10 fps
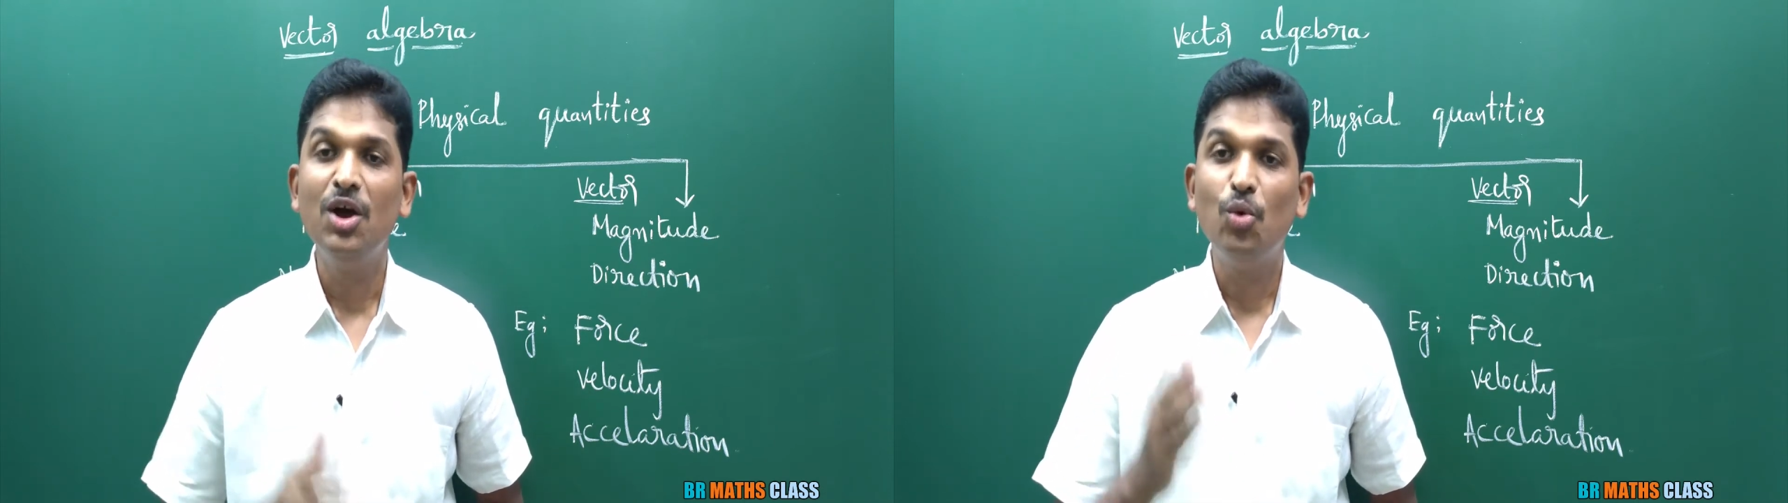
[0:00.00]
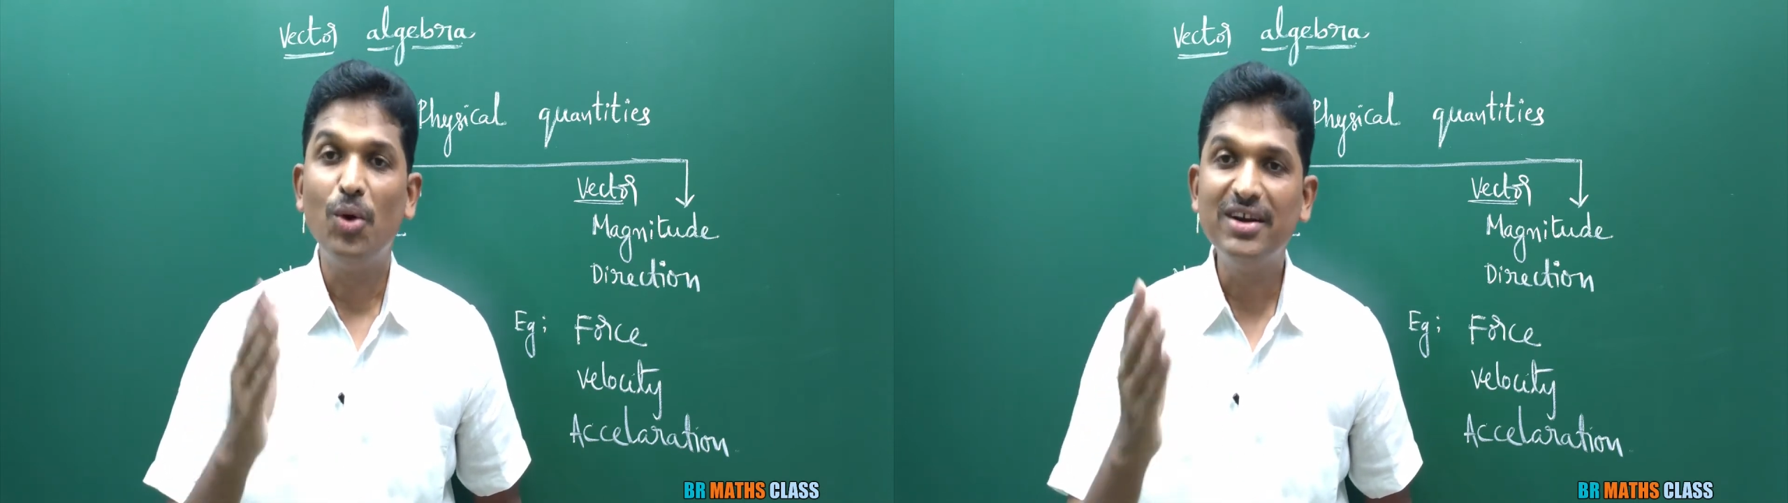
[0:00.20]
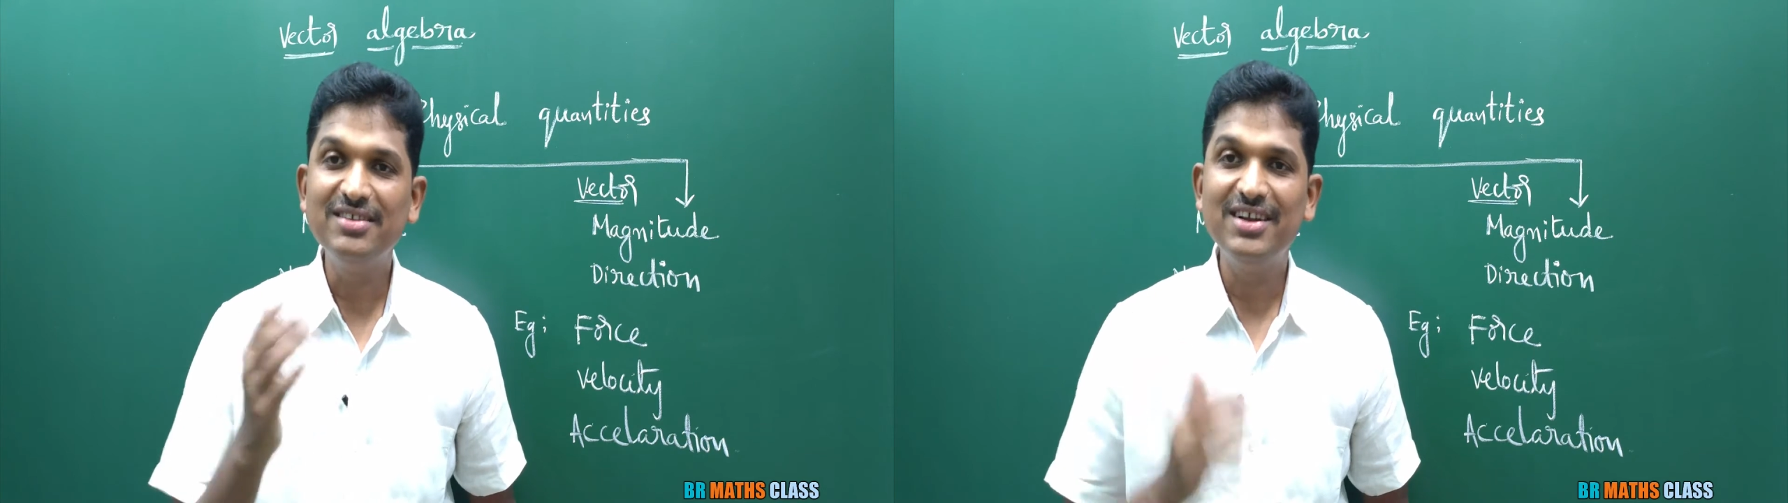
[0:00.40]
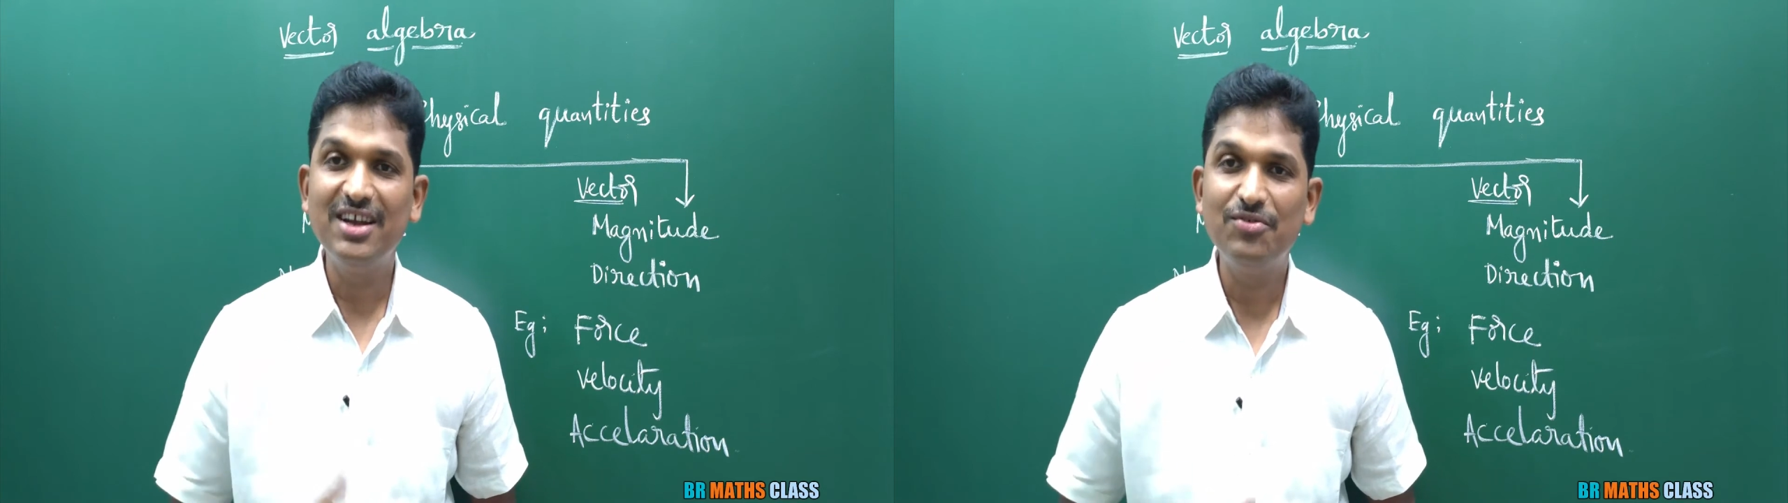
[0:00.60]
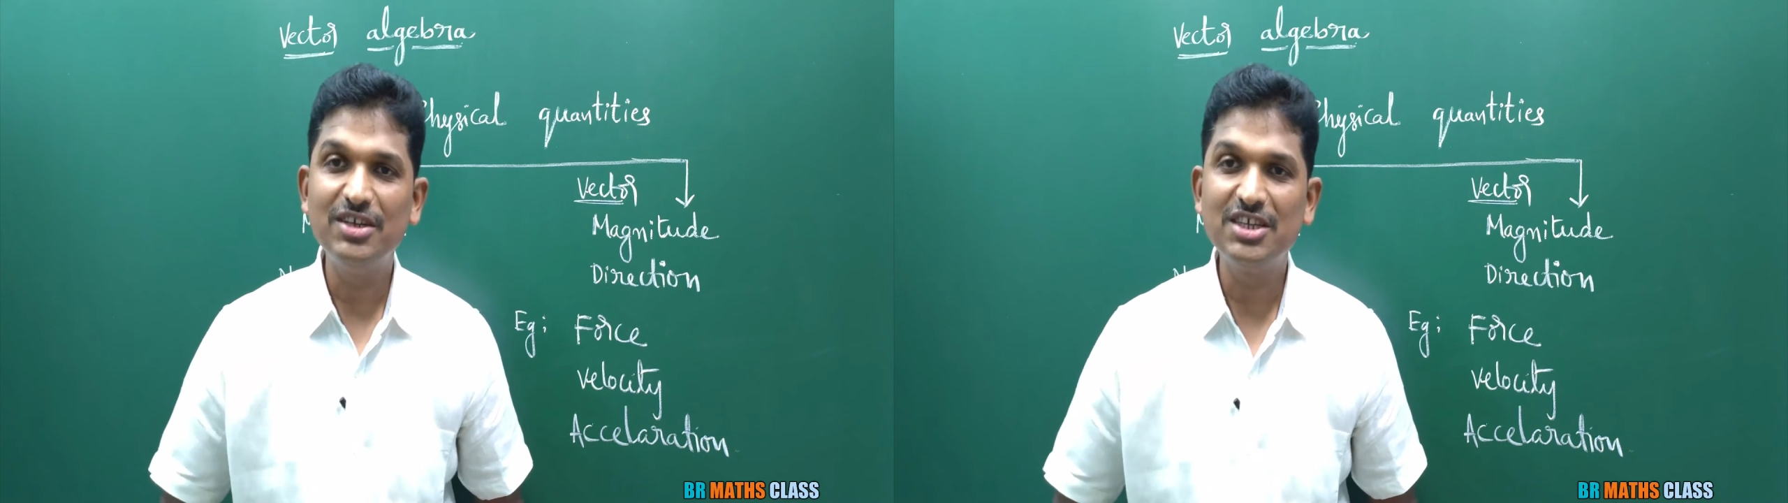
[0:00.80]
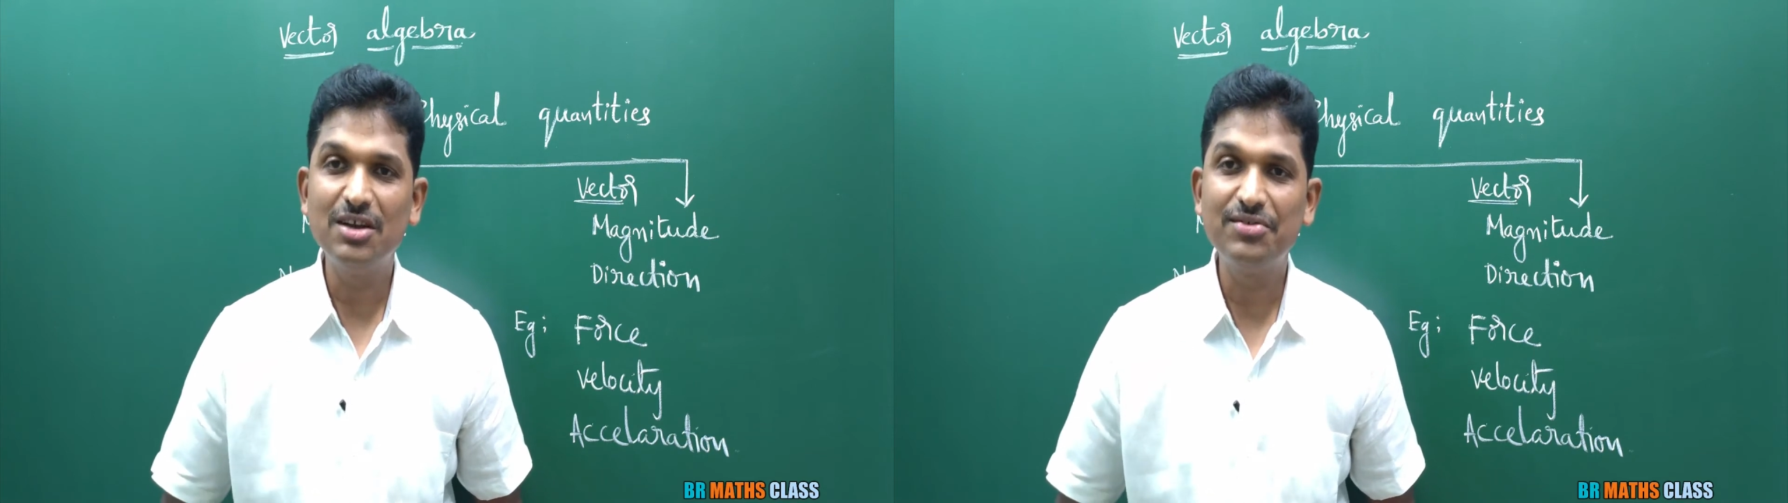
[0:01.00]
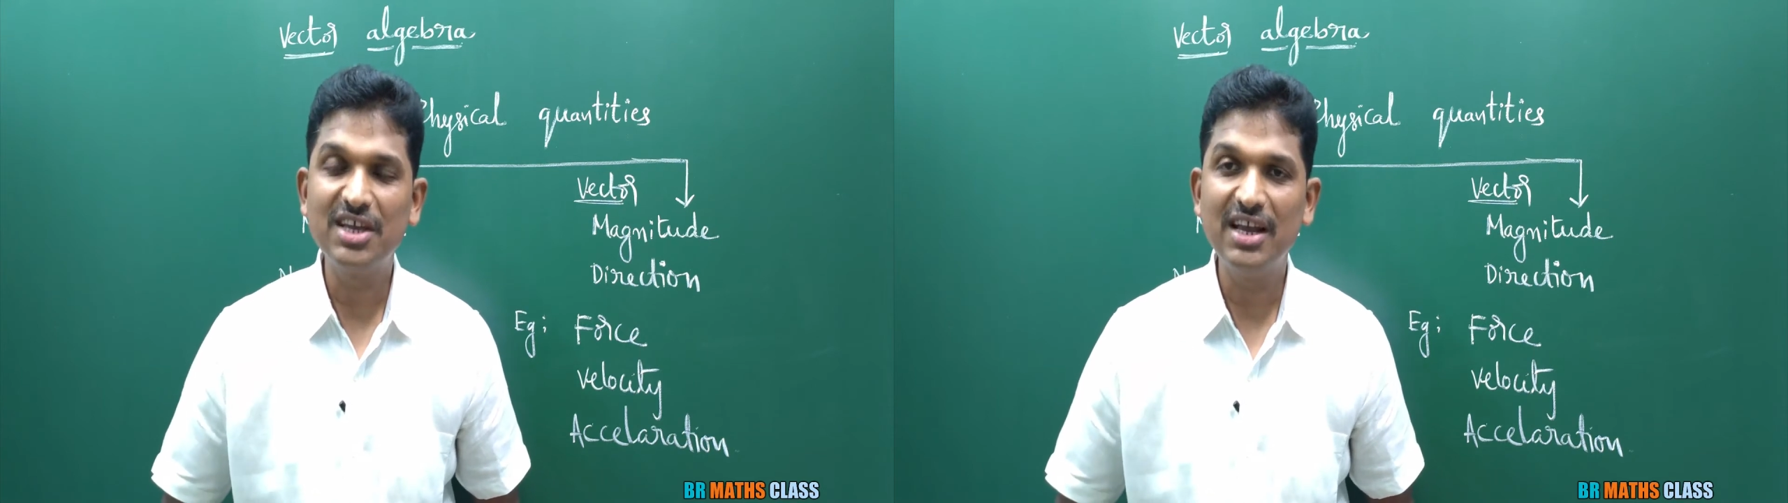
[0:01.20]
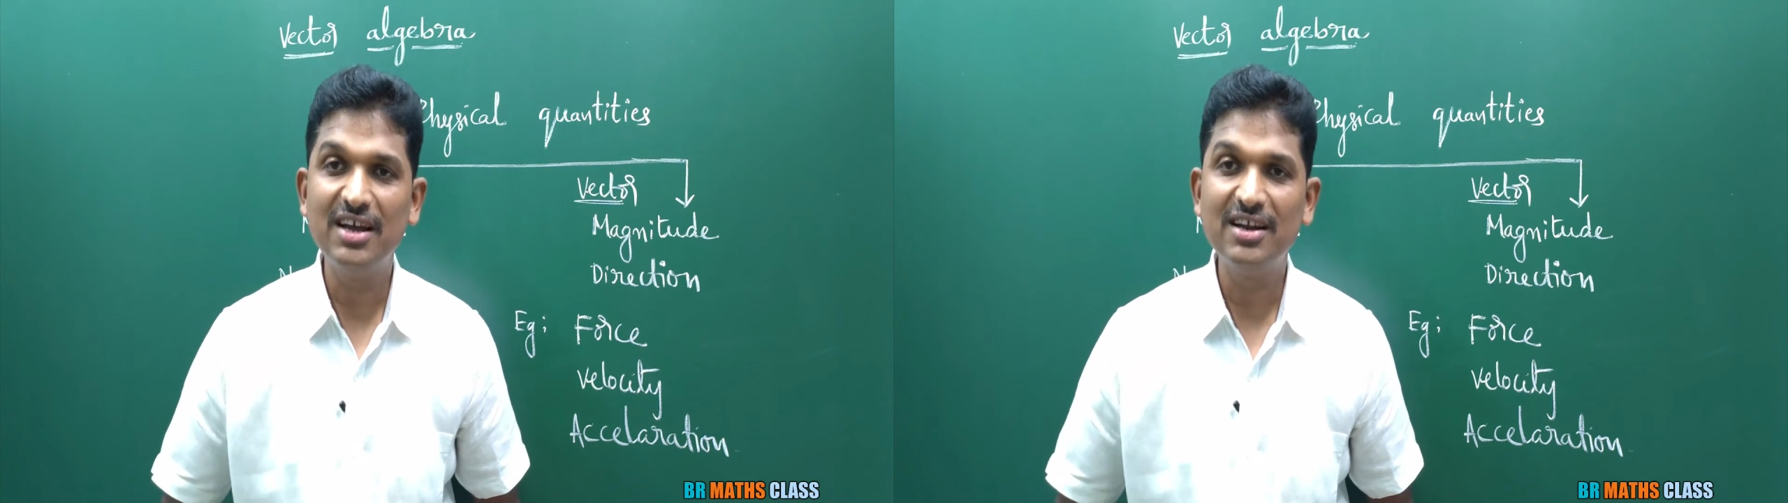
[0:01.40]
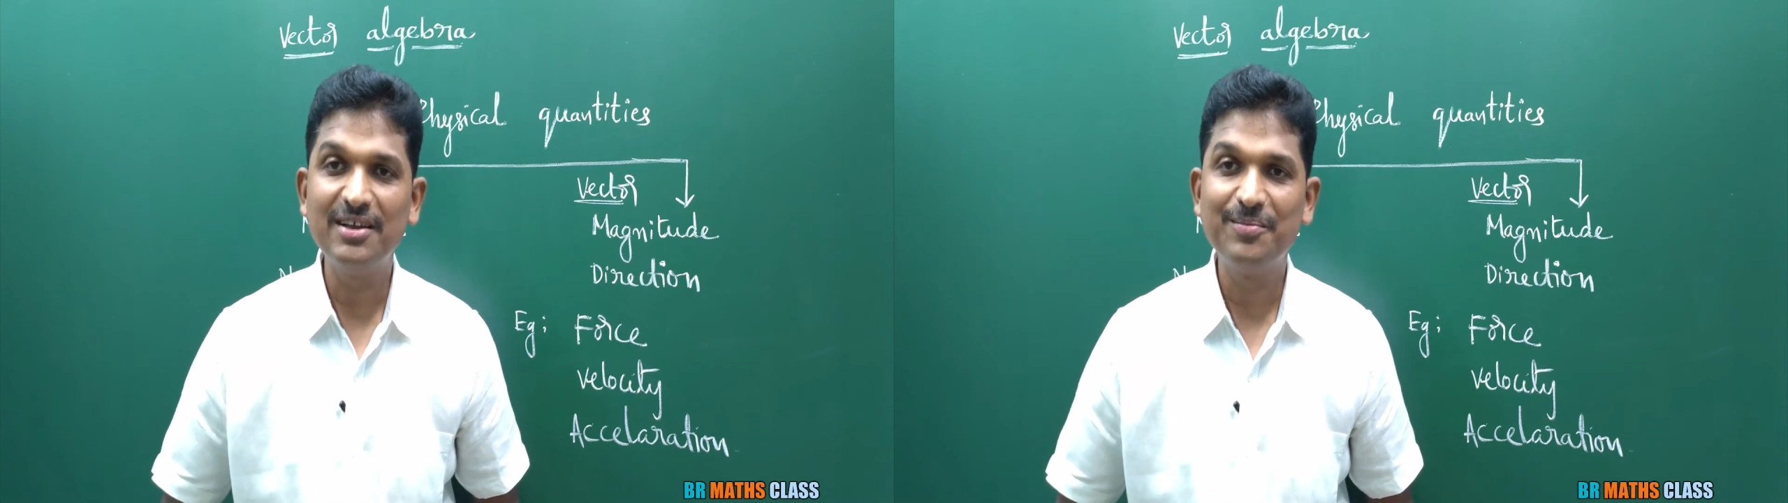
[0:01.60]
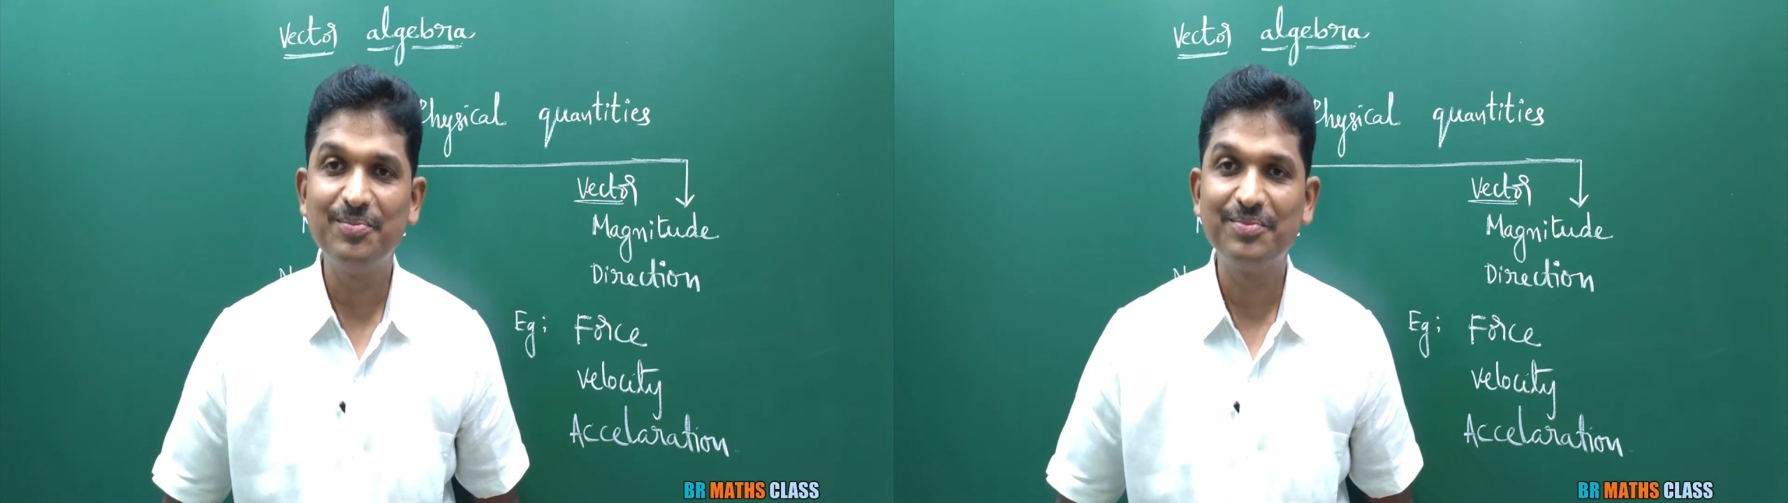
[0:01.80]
What is the definition of scalar?